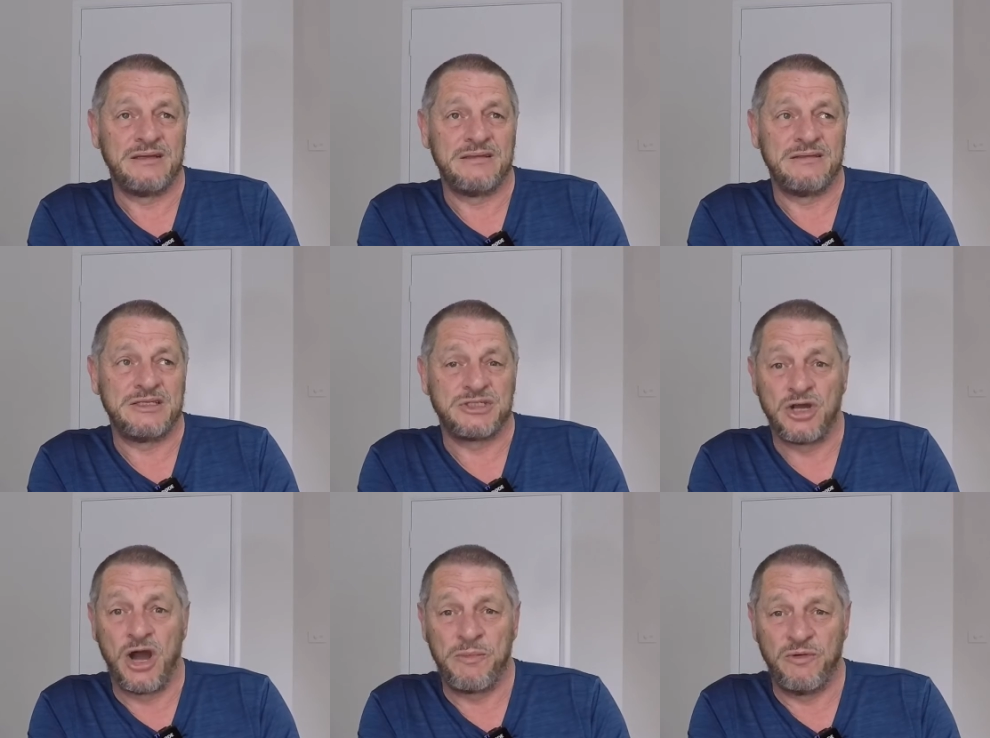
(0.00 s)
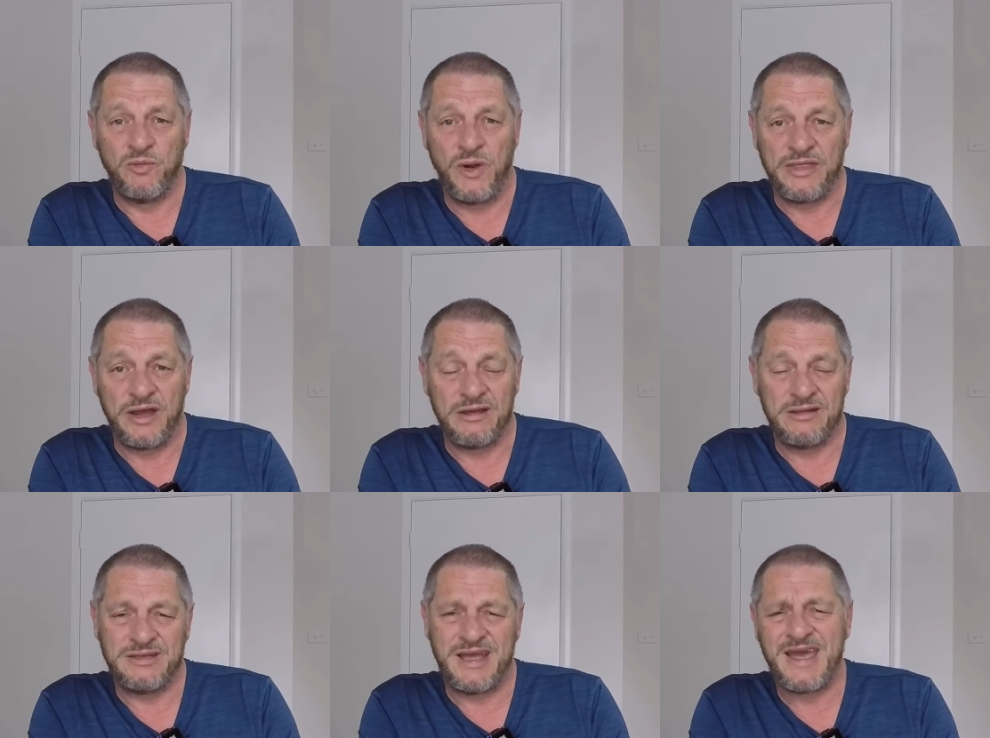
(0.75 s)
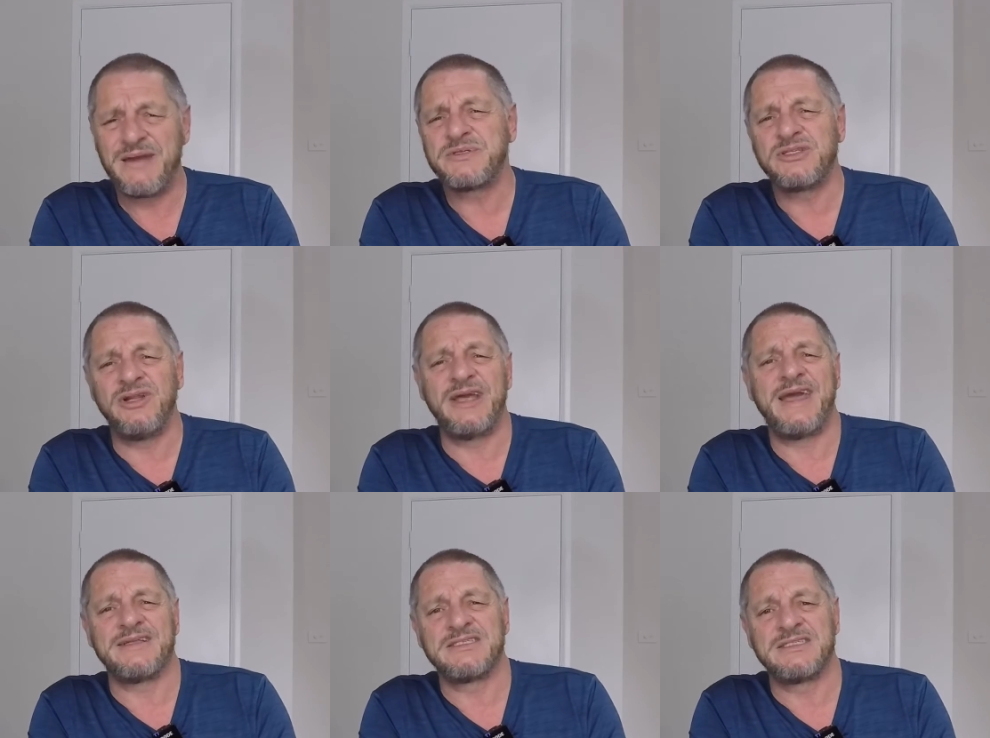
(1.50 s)
this type of weather,
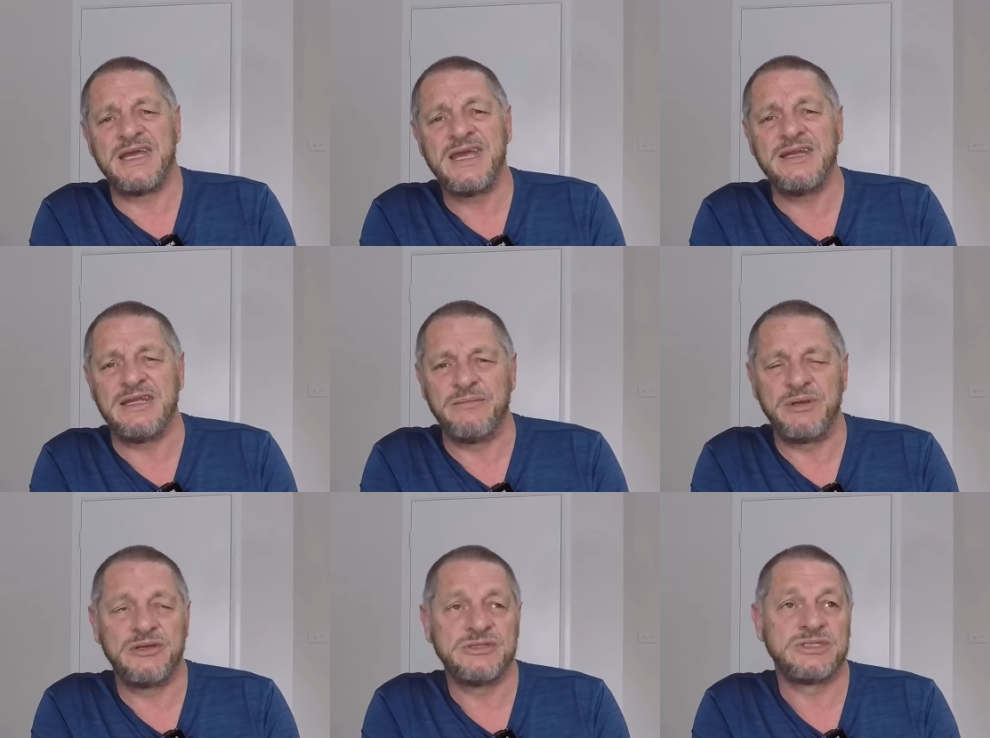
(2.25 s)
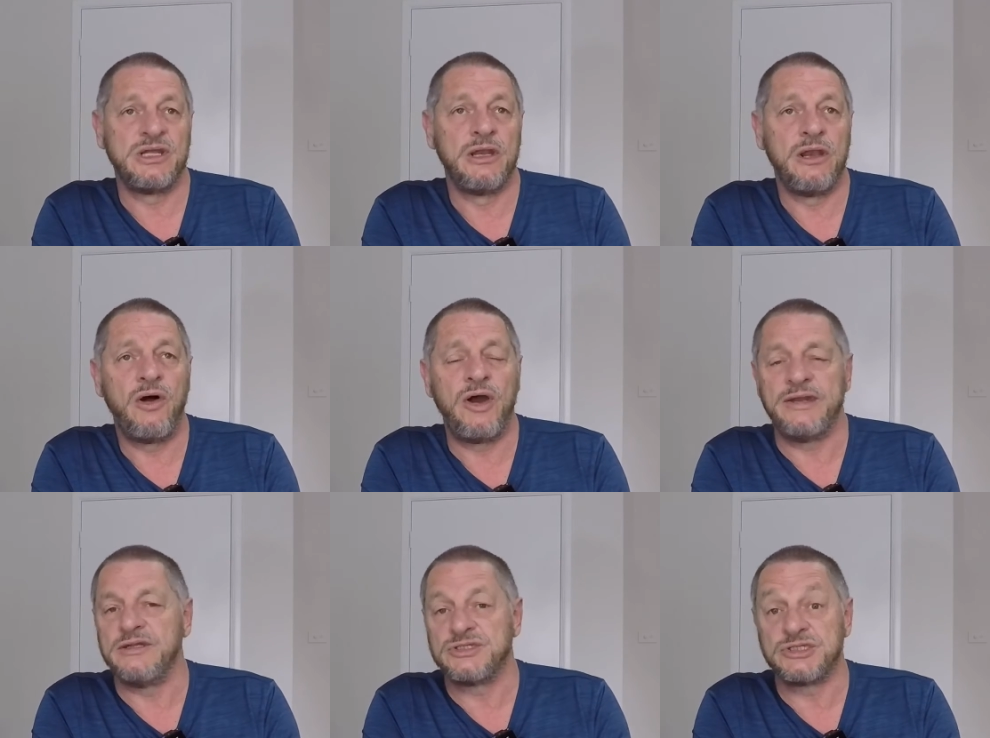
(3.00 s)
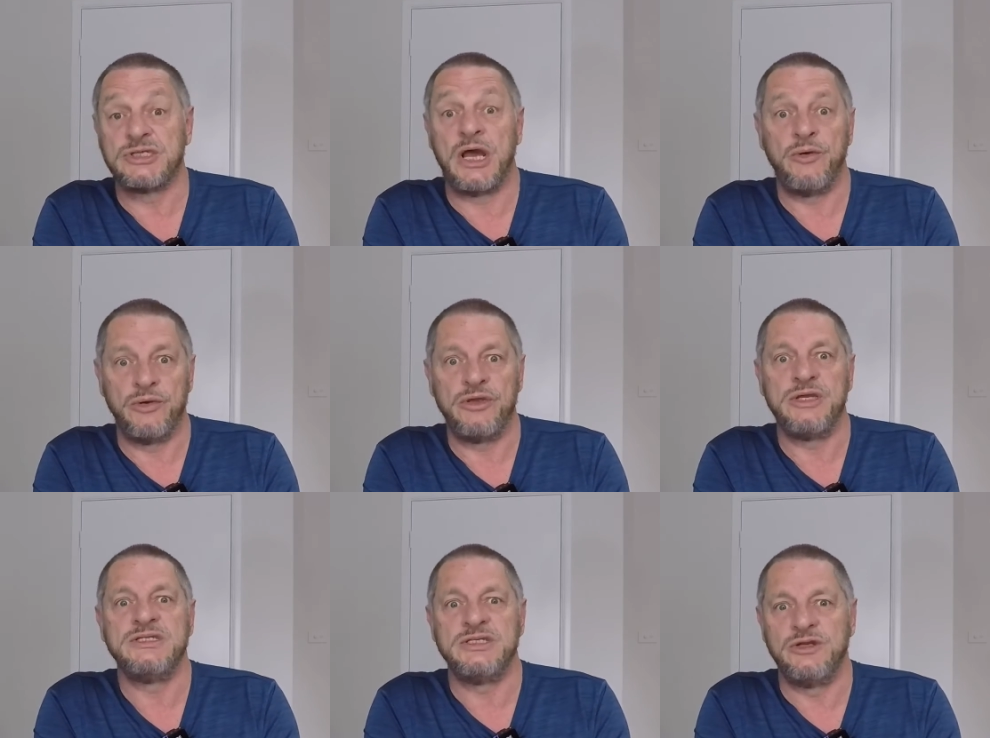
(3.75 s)
absolutely outstanding, because the light is so
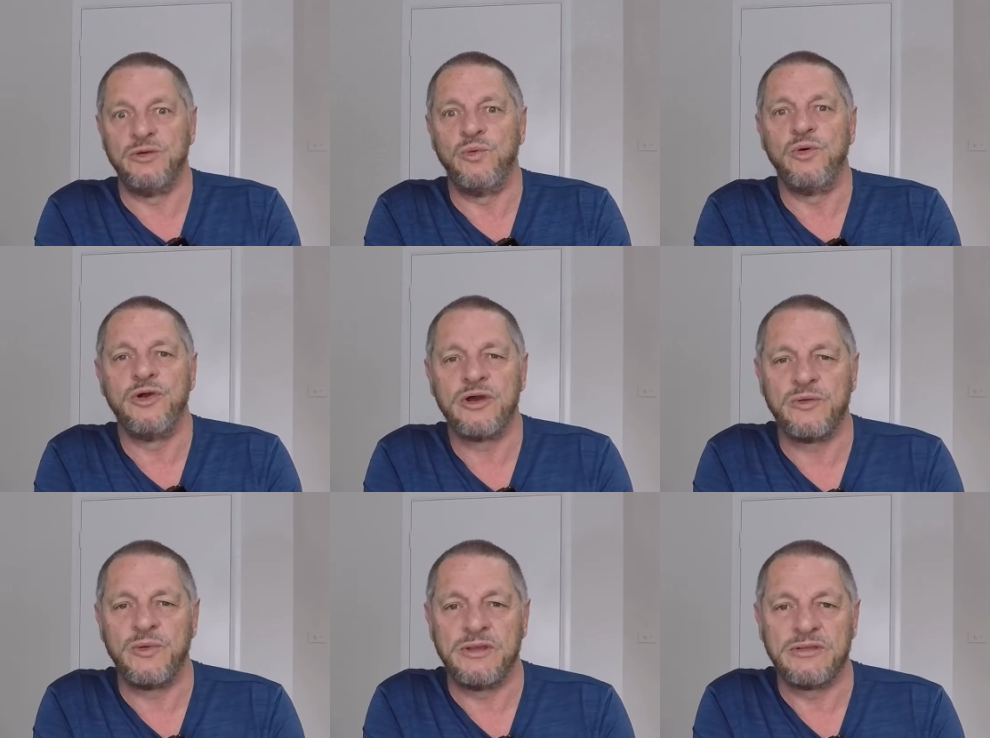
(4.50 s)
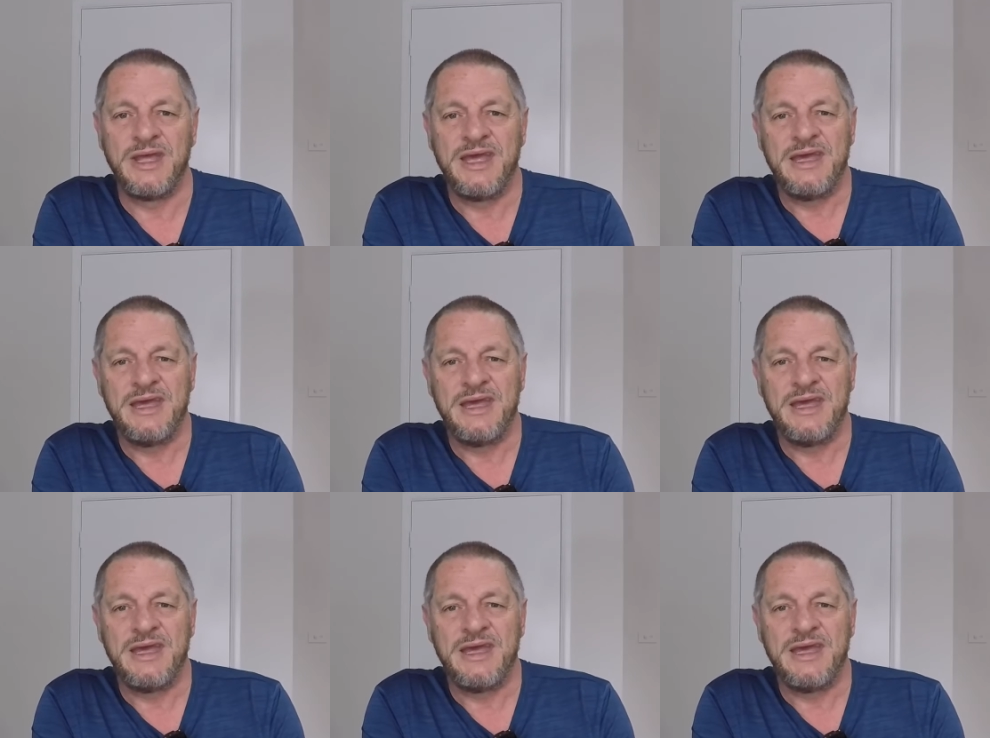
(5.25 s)
easy to work with.